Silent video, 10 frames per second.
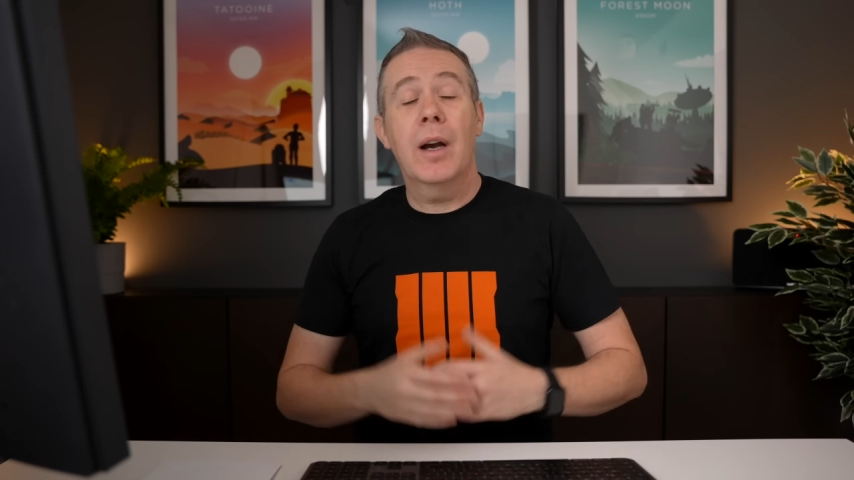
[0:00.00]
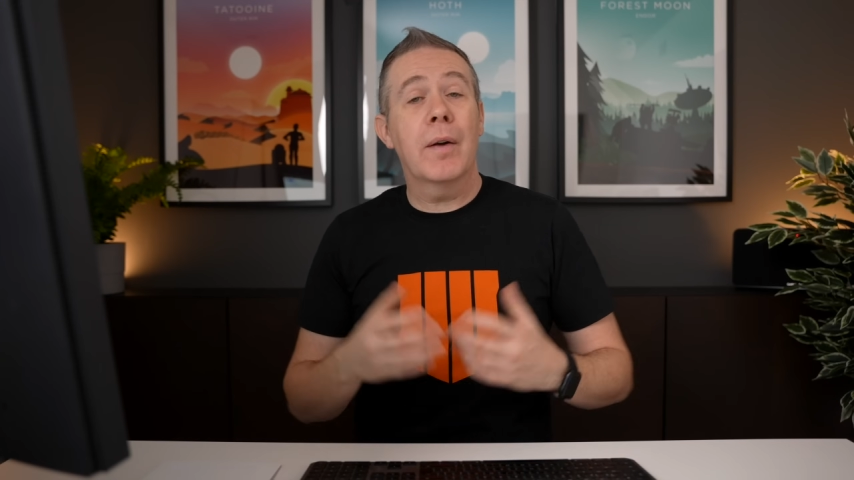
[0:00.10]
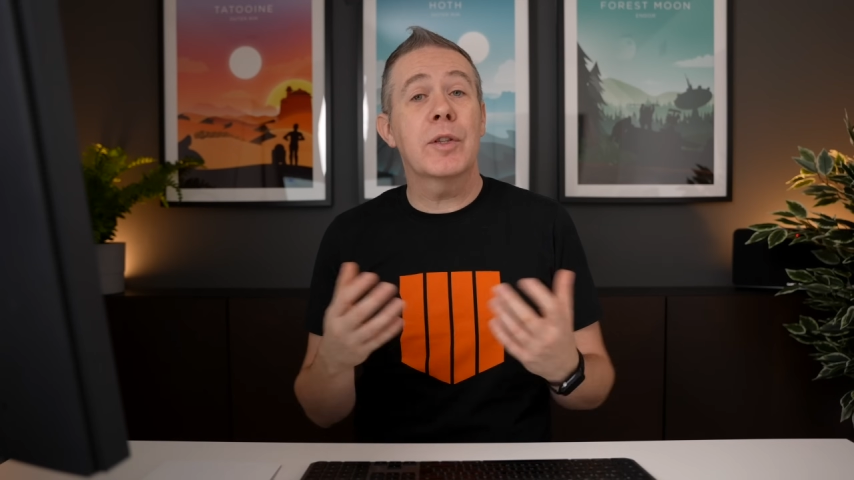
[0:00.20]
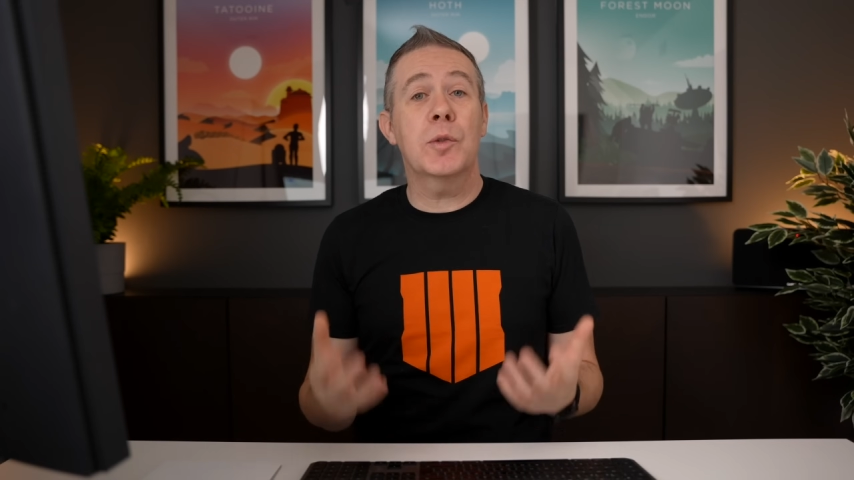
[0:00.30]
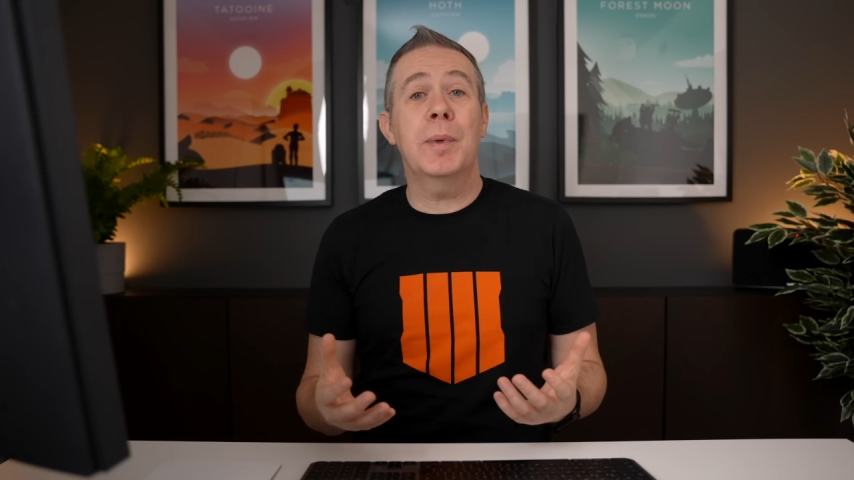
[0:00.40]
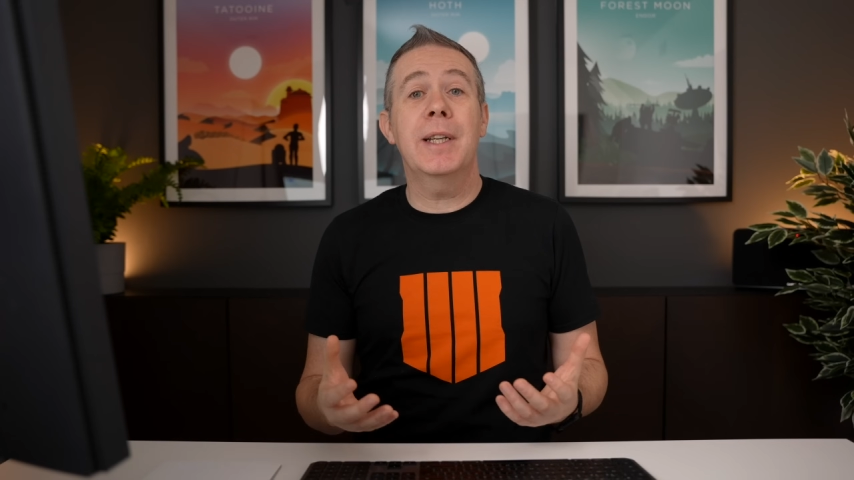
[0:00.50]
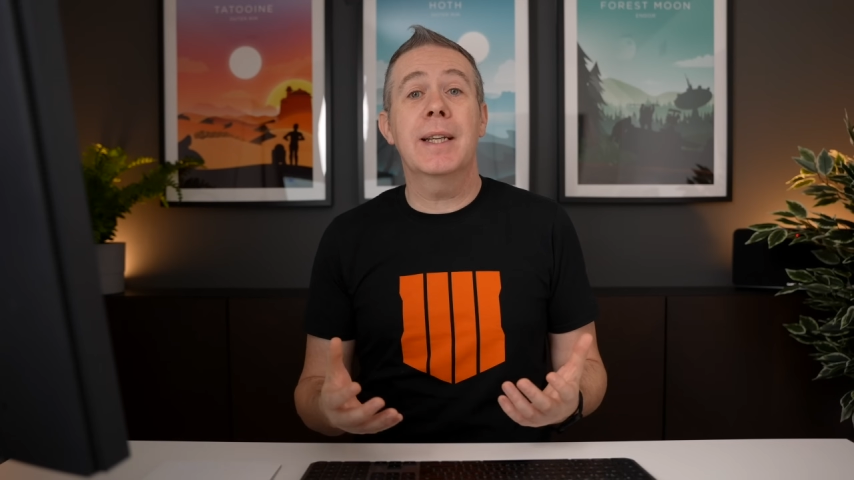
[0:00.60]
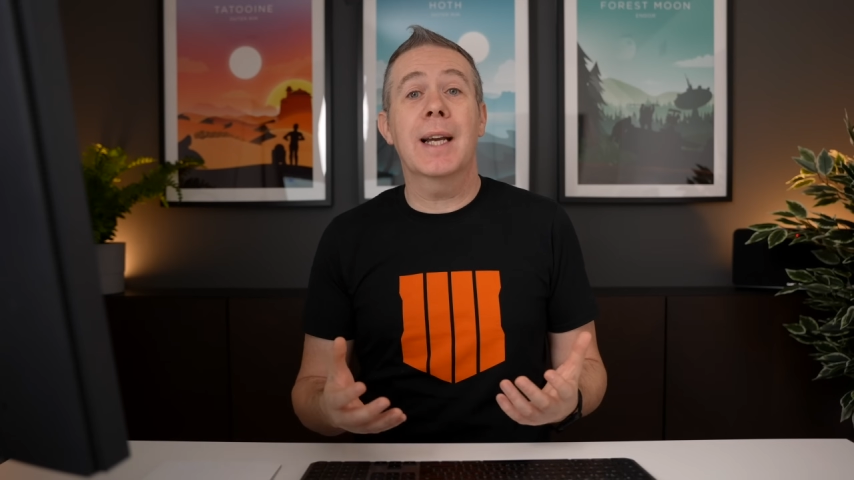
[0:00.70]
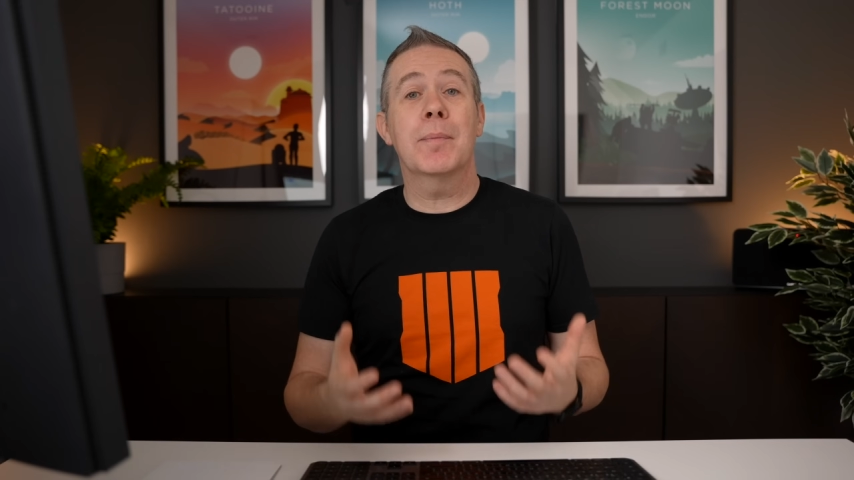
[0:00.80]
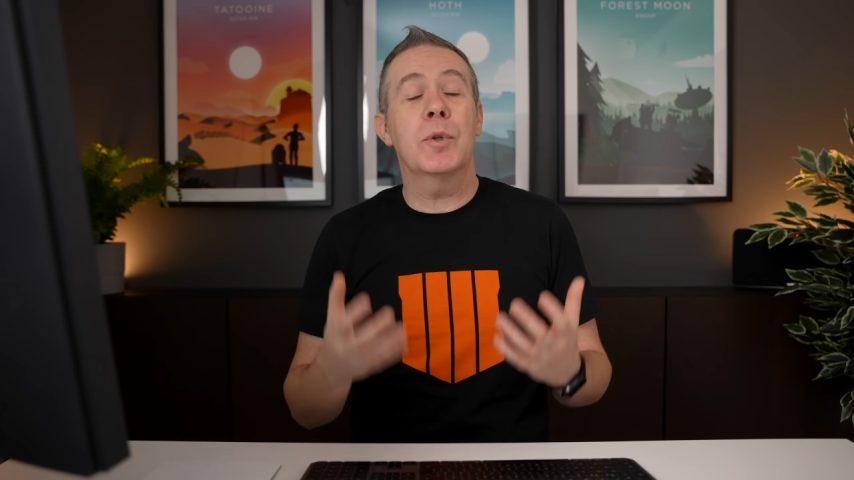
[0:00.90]
of
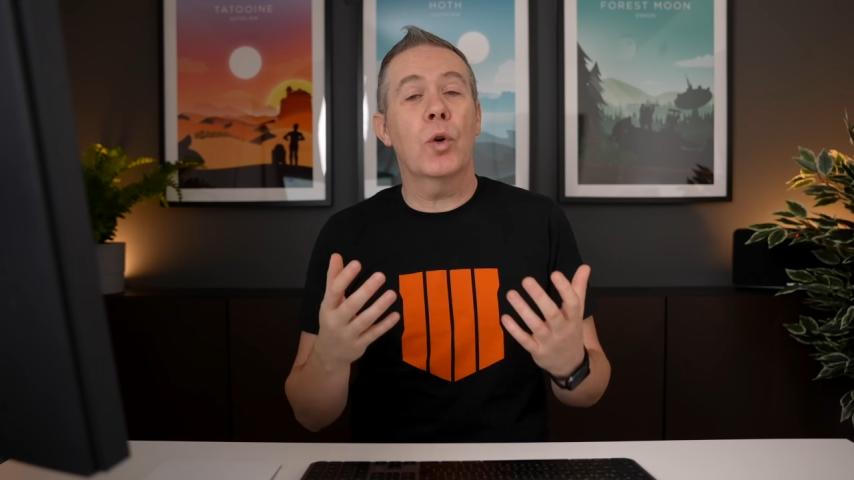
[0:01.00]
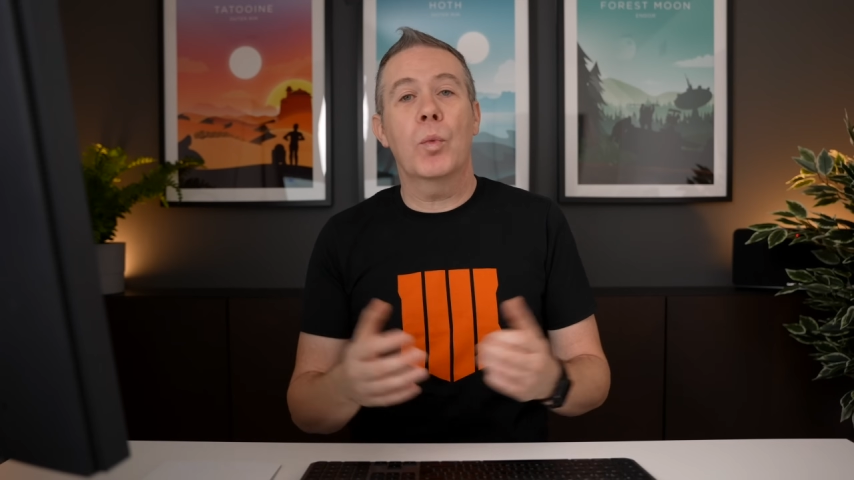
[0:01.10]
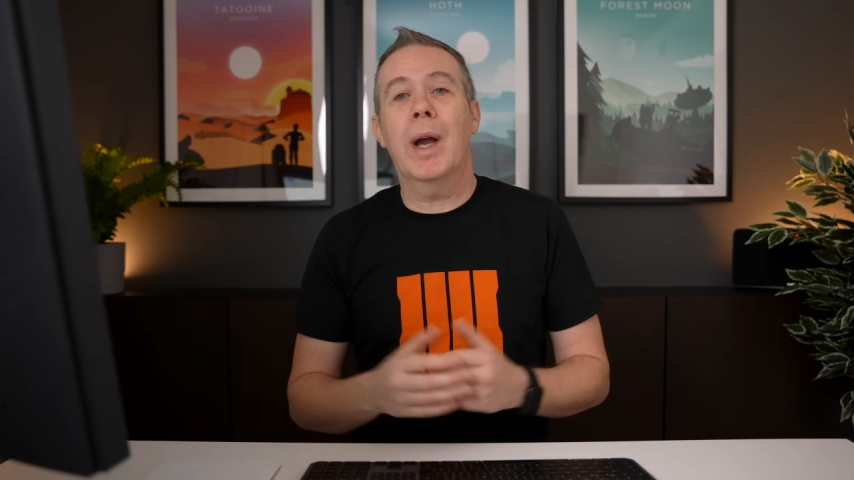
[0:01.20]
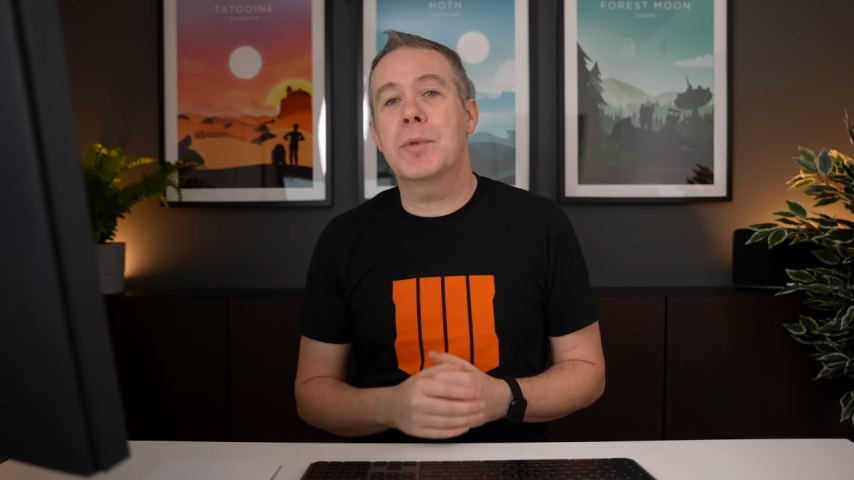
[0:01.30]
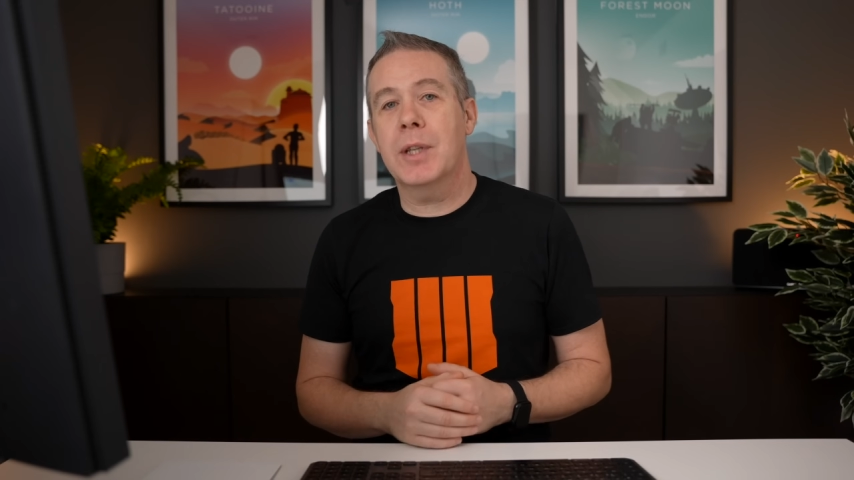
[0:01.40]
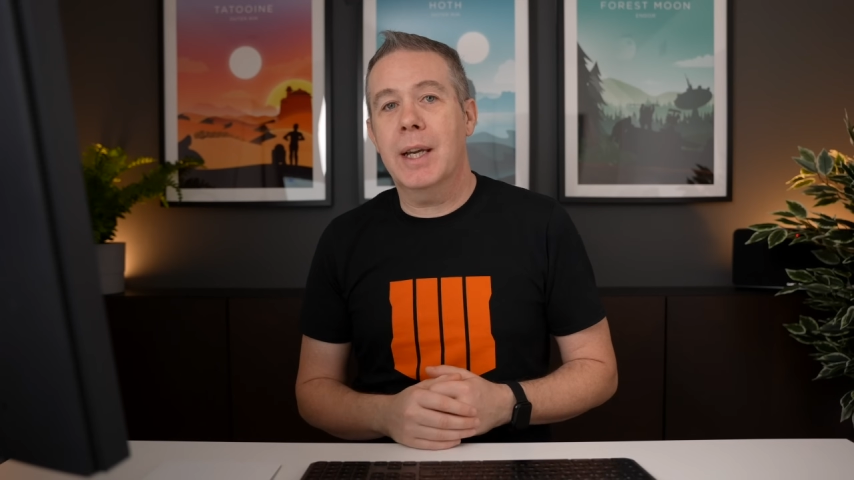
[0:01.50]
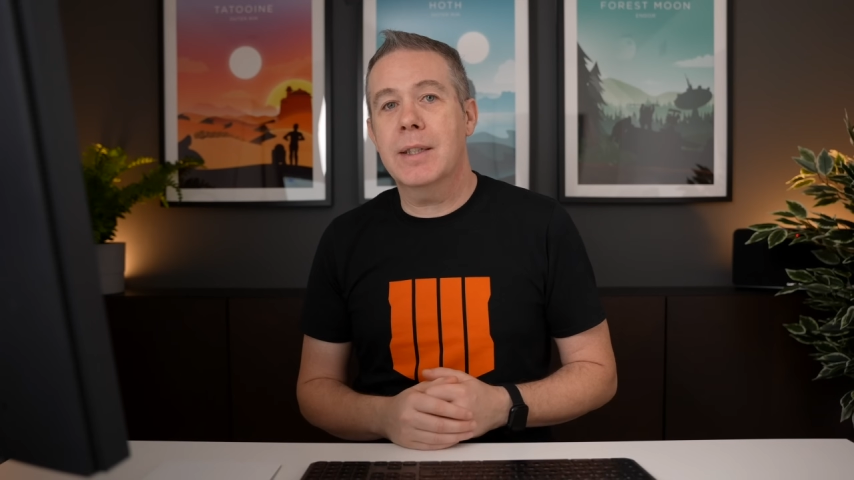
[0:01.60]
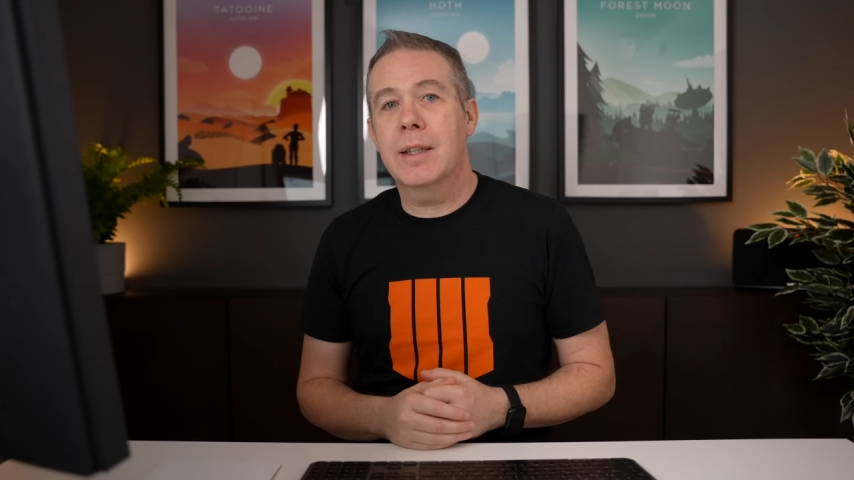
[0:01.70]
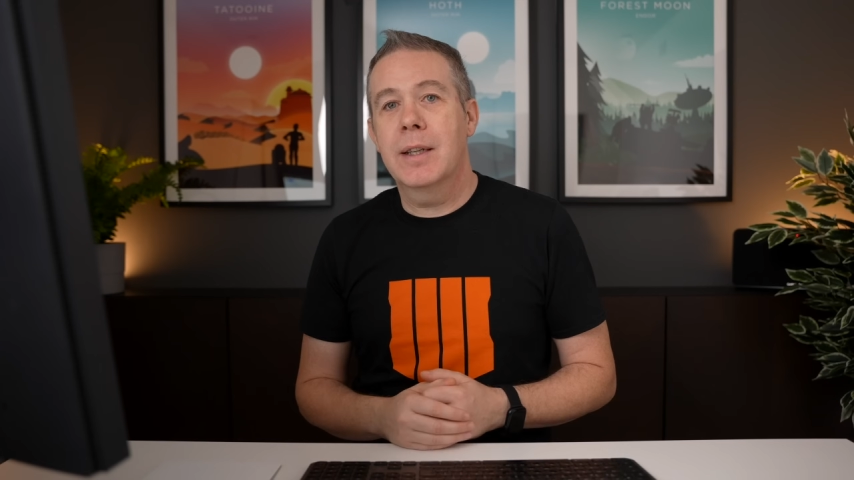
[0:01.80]
speeding up your website.